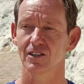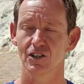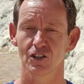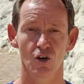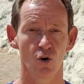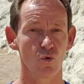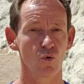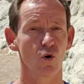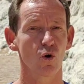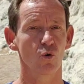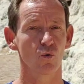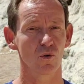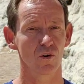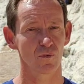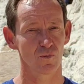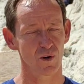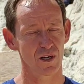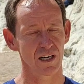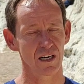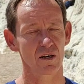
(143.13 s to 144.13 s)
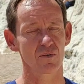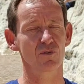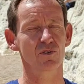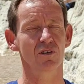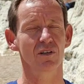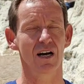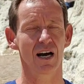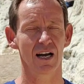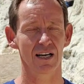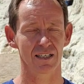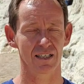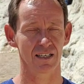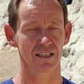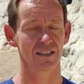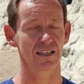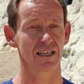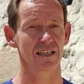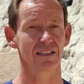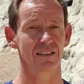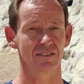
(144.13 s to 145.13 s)
you know, on one level, I
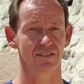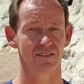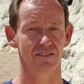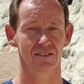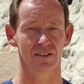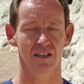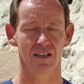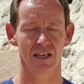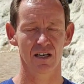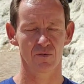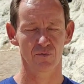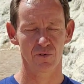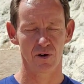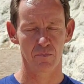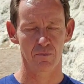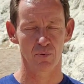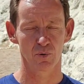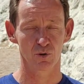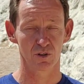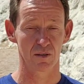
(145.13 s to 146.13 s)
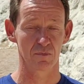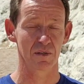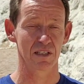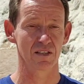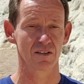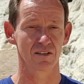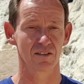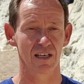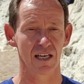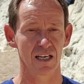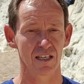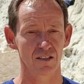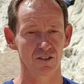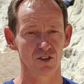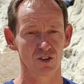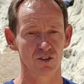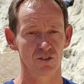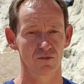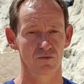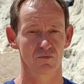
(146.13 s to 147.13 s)
can get it. If I put them in their
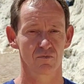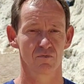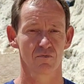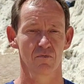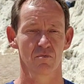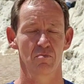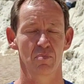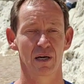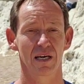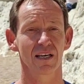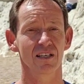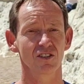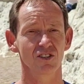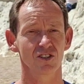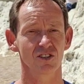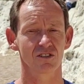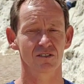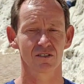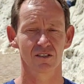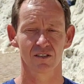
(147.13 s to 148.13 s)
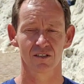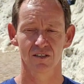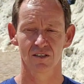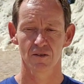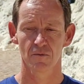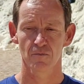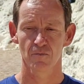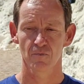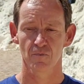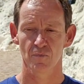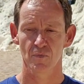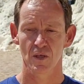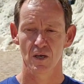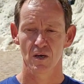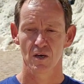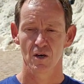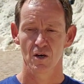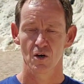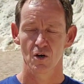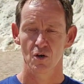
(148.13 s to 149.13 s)
place,
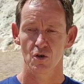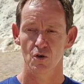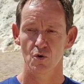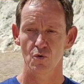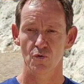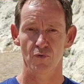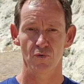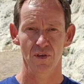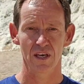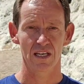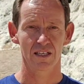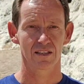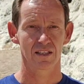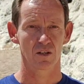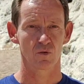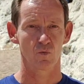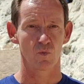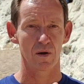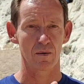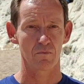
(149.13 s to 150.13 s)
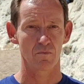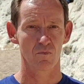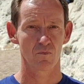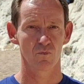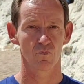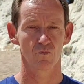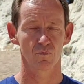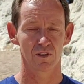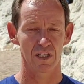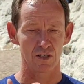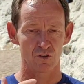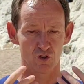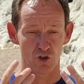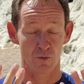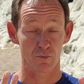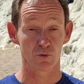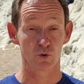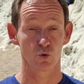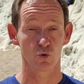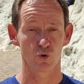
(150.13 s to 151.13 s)
you think that Wim, they
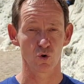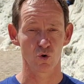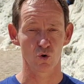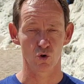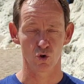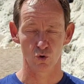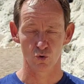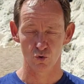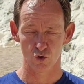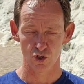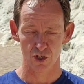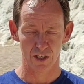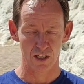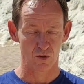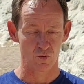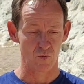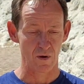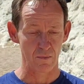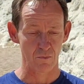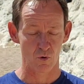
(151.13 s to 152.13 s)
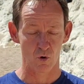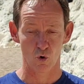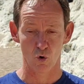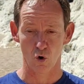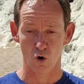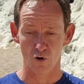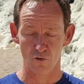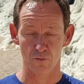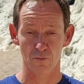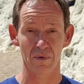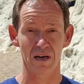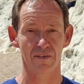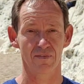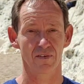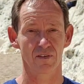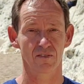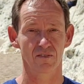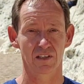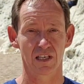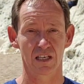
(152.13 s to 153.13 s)
jump to the conclusion that Wim Hof
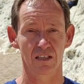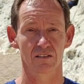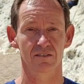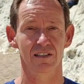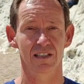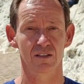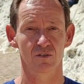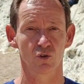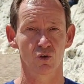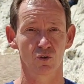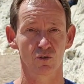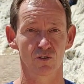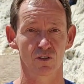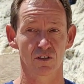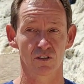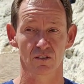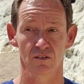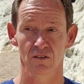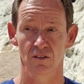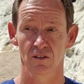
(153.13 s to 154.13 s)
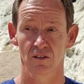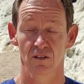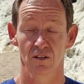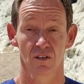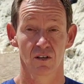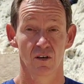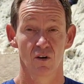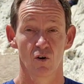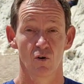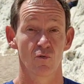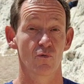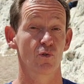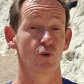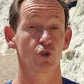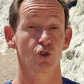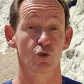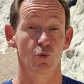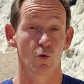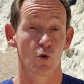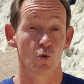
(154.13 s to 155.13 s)
method killed their daughter.
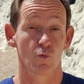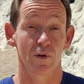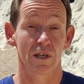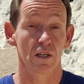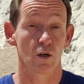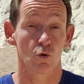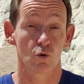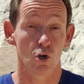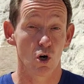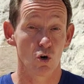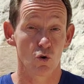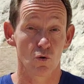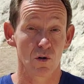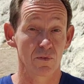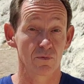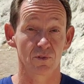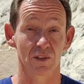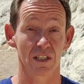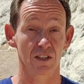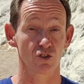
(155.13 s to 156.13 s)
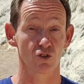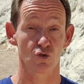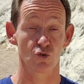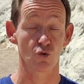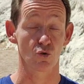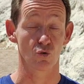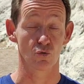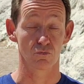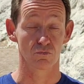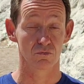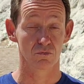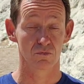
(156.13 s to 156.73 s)
First of all, we don't know if that's true.